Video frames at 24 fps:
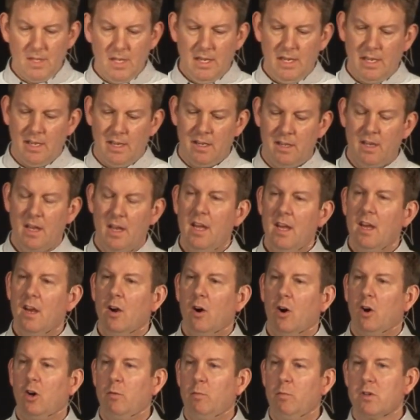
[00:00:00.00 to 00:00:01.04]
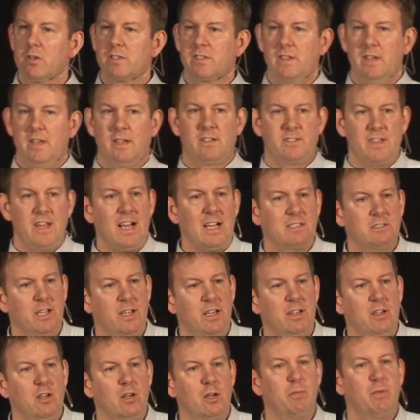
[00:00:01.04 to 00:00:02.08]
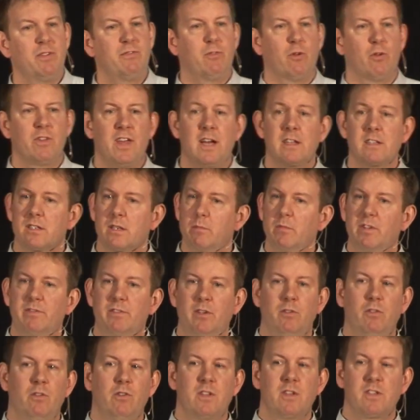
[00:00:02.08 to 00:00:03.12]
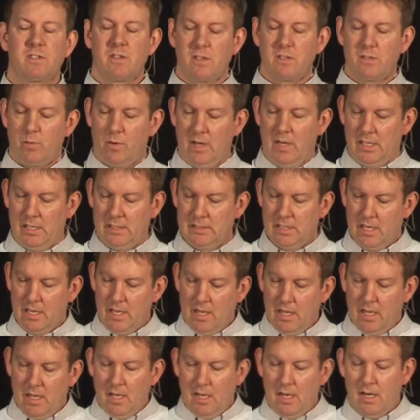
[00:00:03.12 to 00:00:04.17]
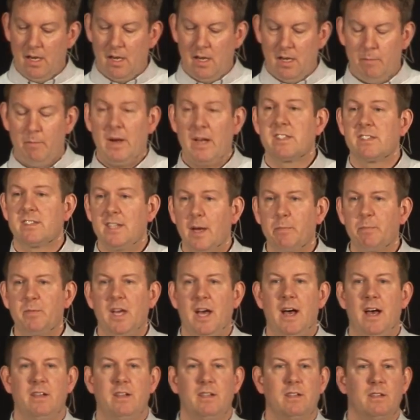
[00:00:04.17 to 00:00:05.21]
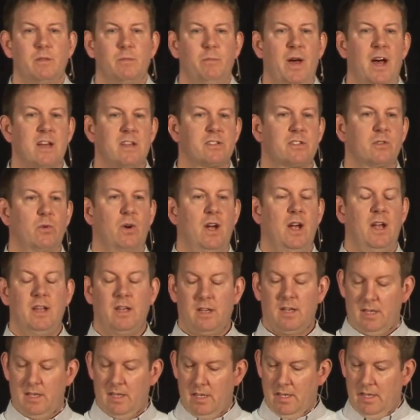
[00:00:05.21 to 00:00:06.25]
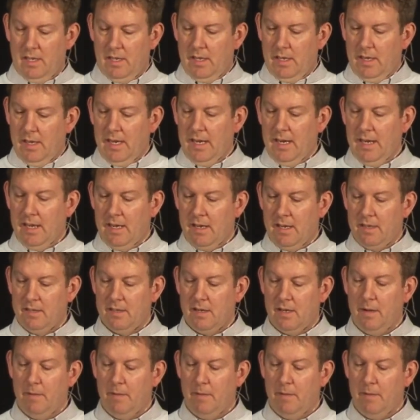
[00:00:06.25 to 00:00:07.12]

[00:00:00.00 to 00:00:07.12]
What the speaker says: And almost exactly a year before that, some of you knew this as well, my stepdad passed away. And